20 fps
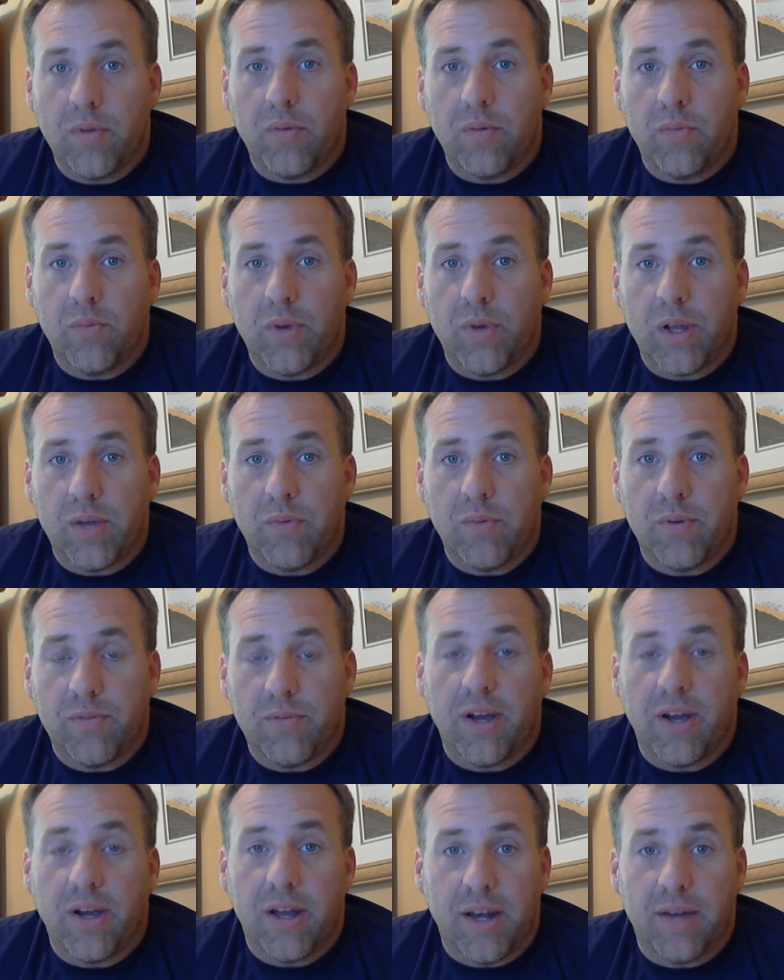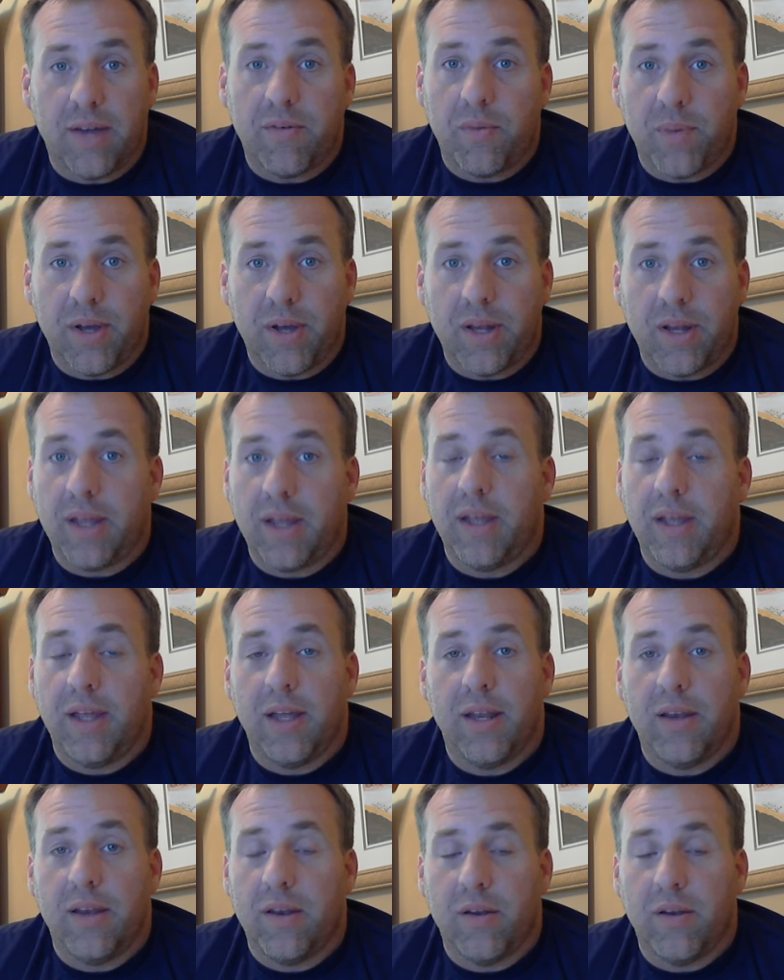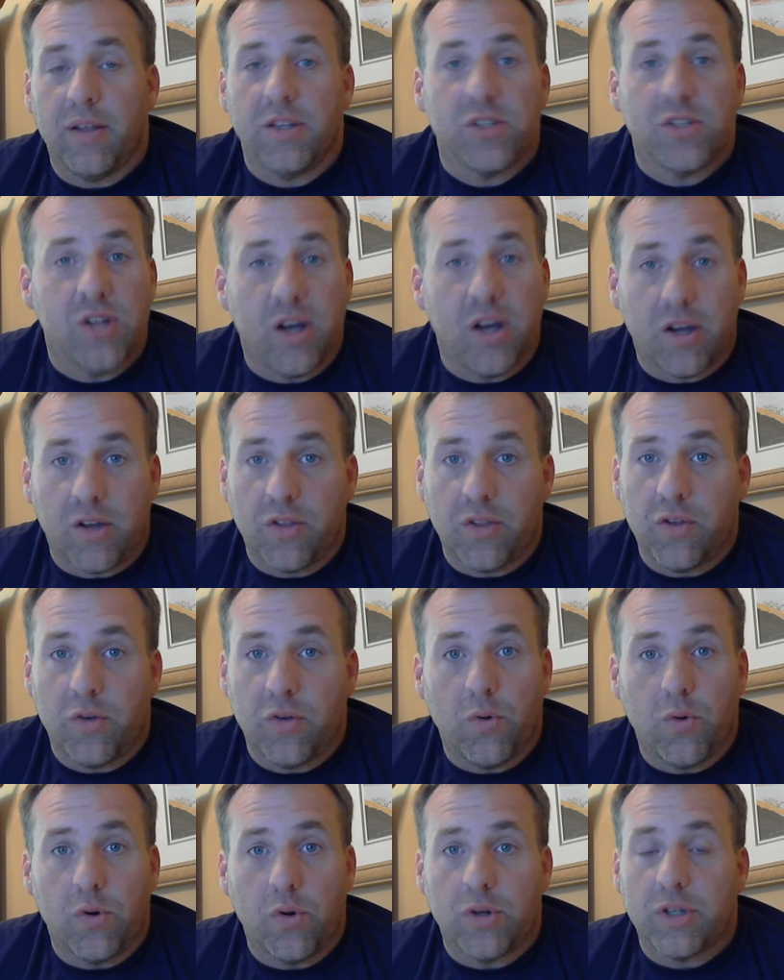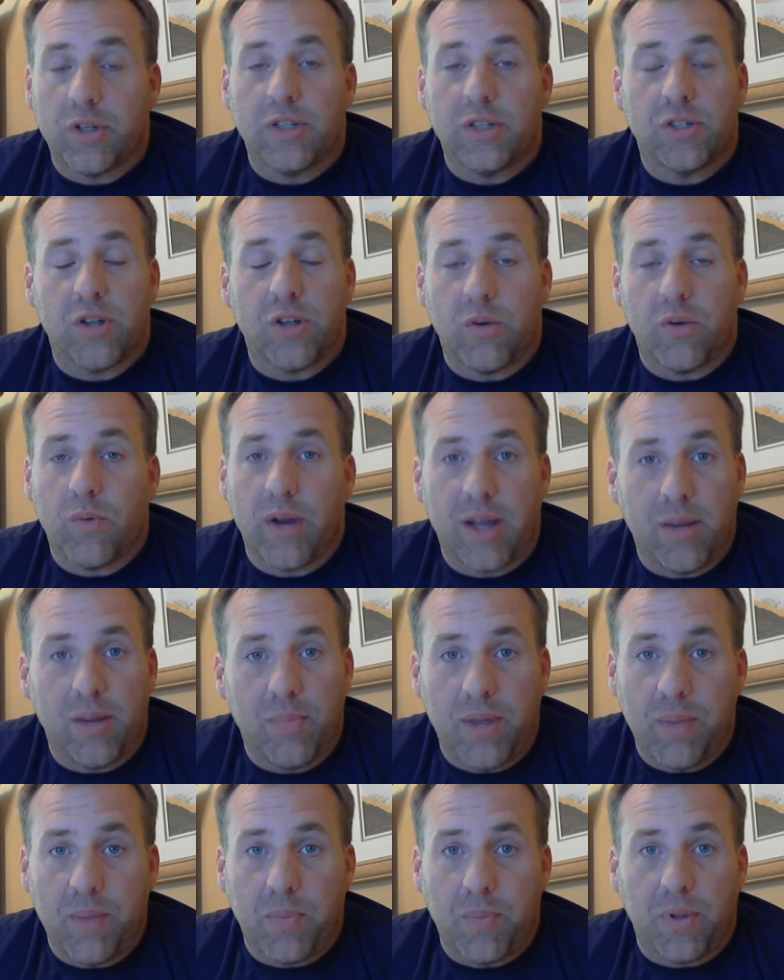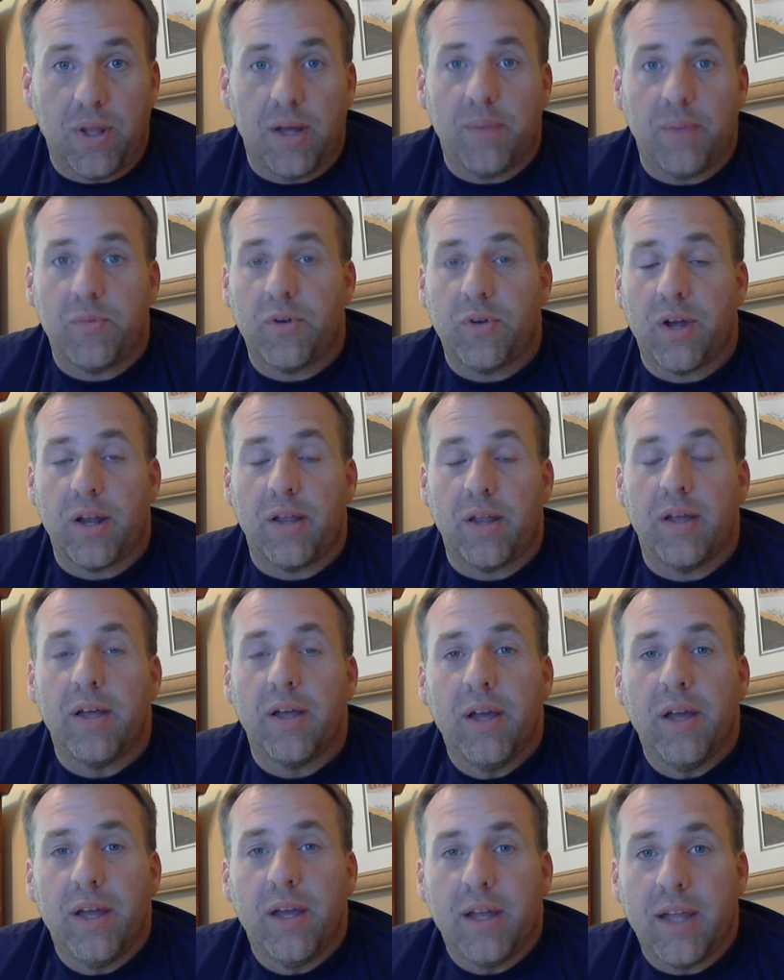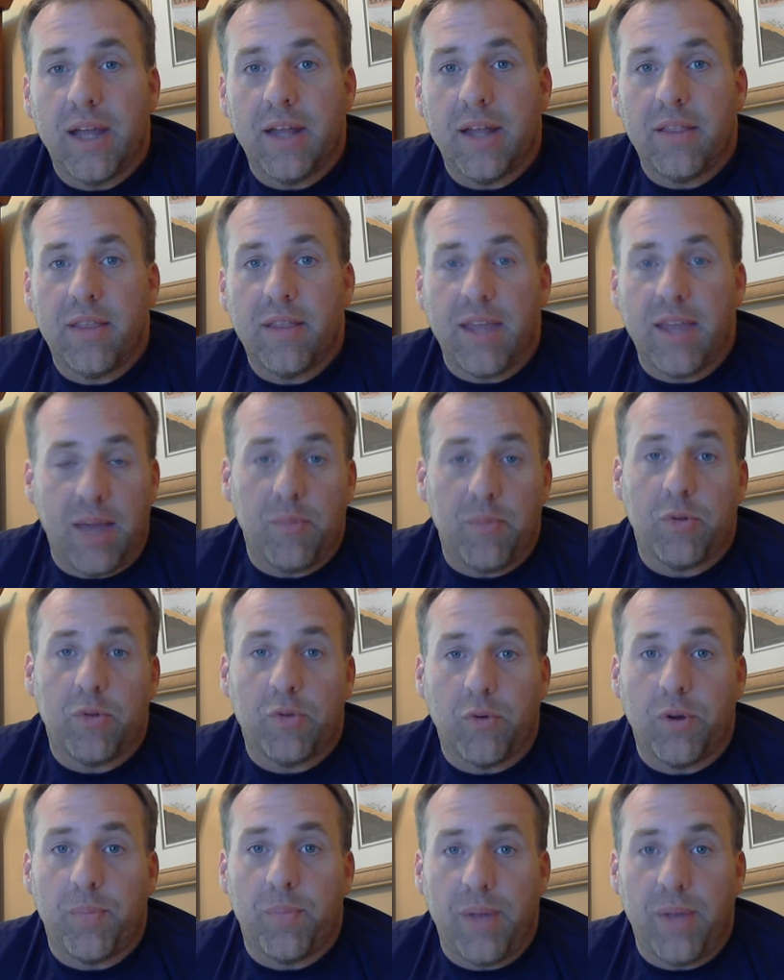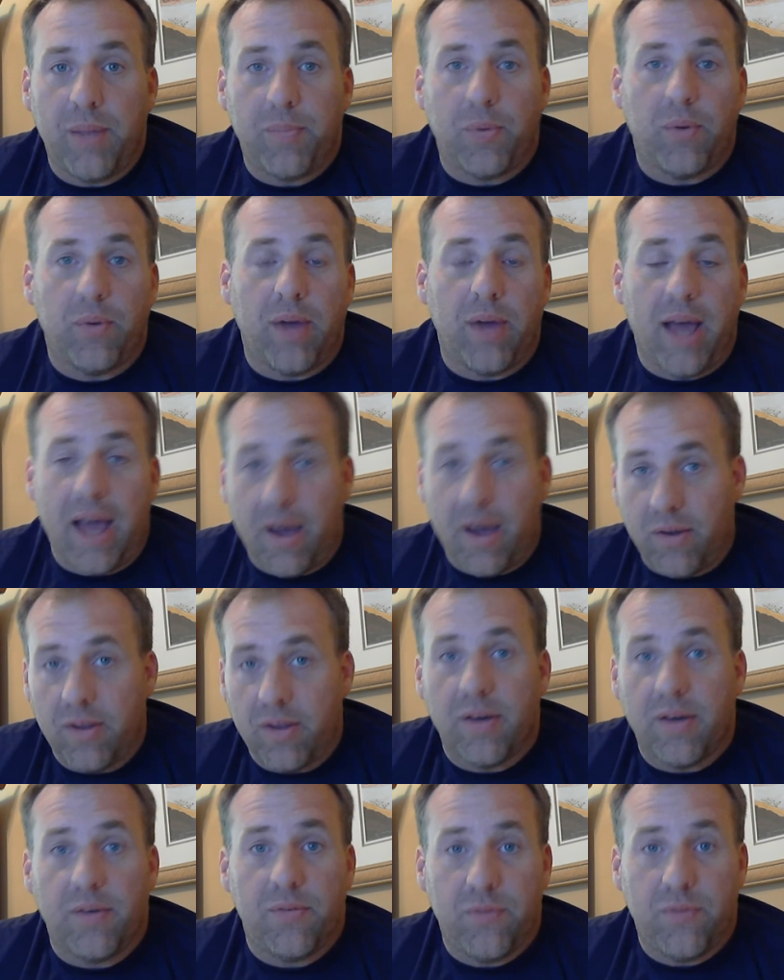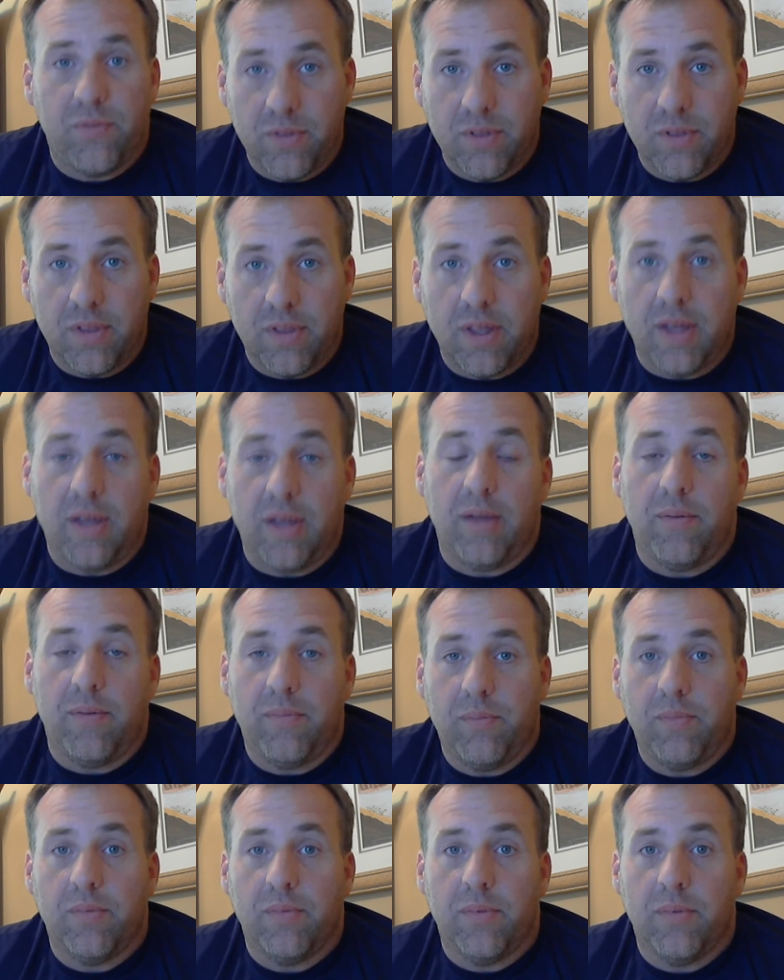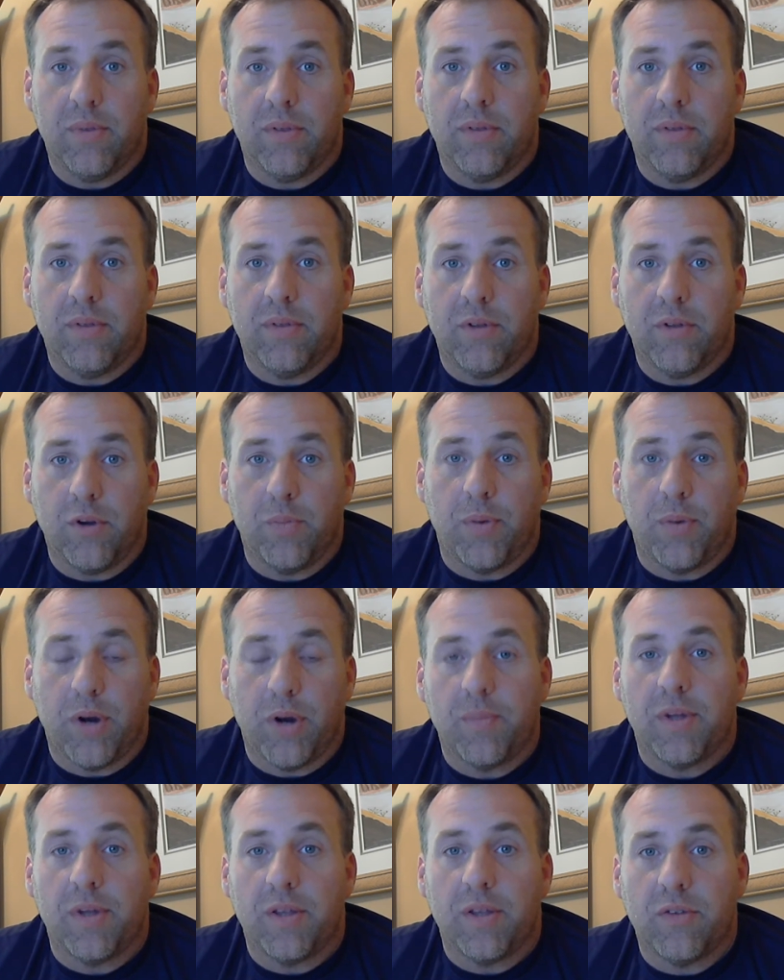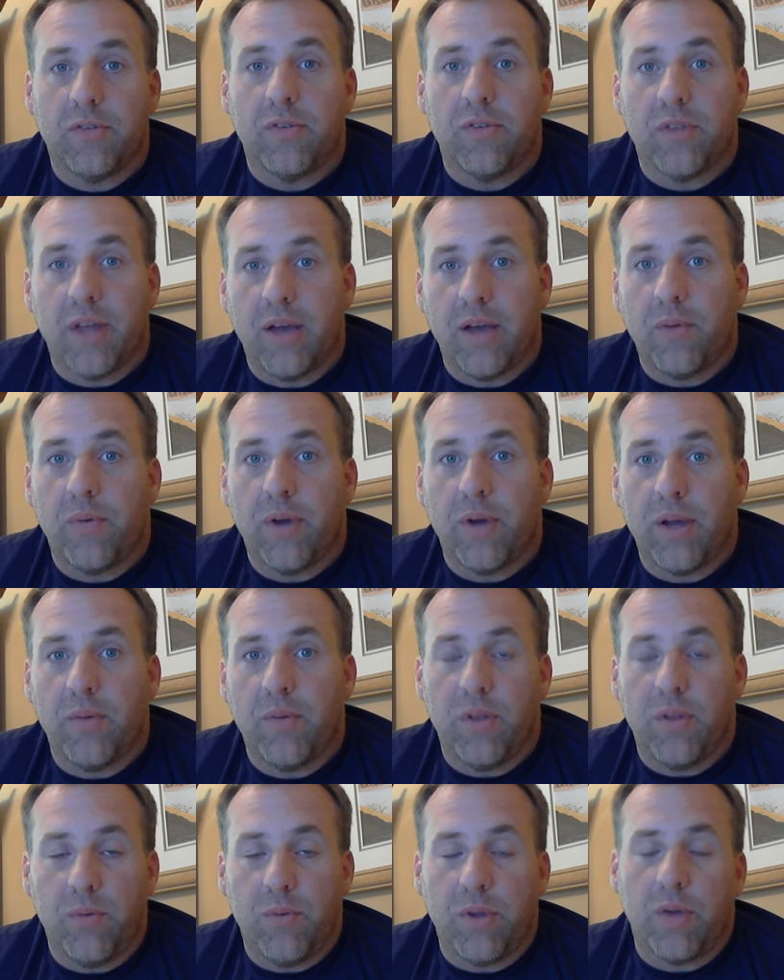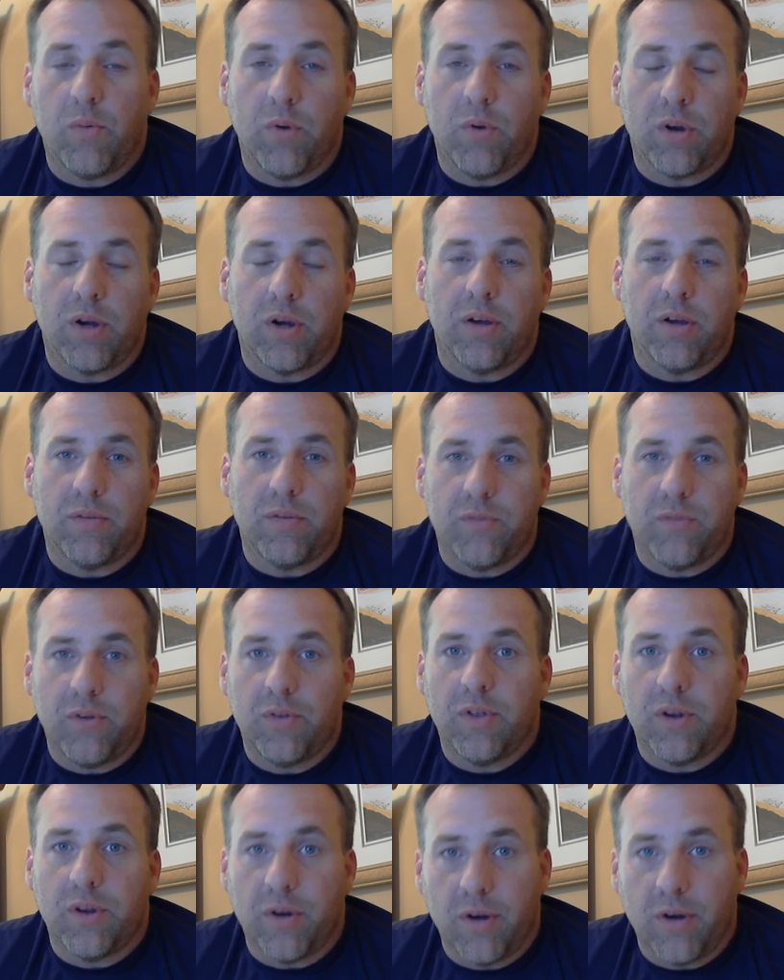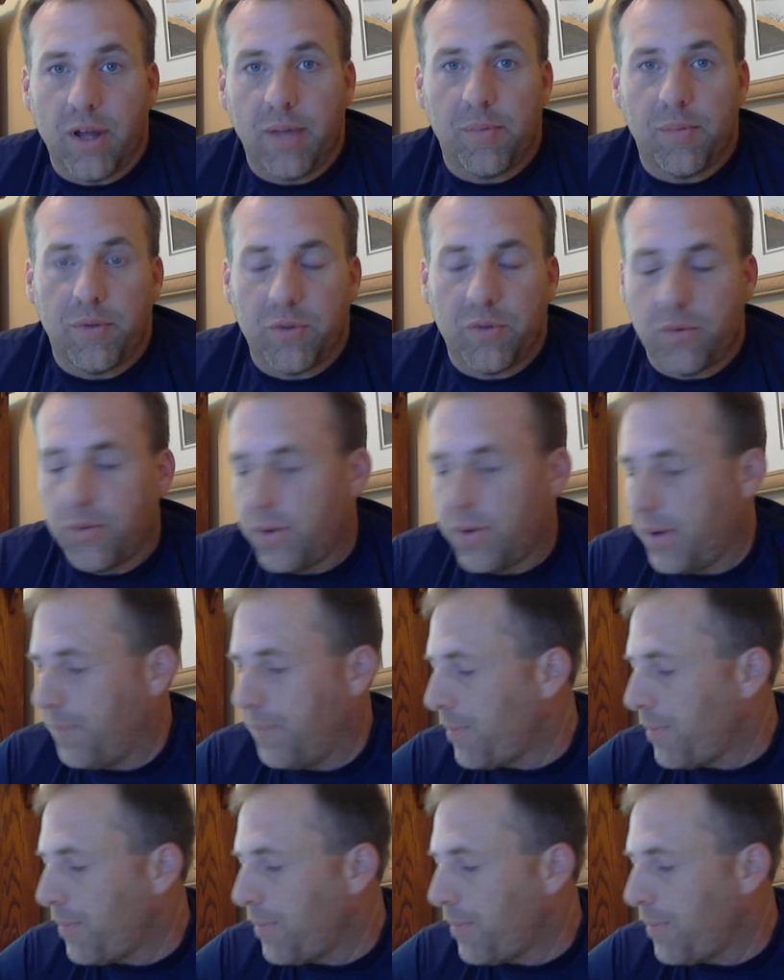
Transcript: we find everybody and at least knock on the doors, at least start waking people up, try to get the ambulatory people out of their apartments that way, and then we can work on the few that aren't ambulatory.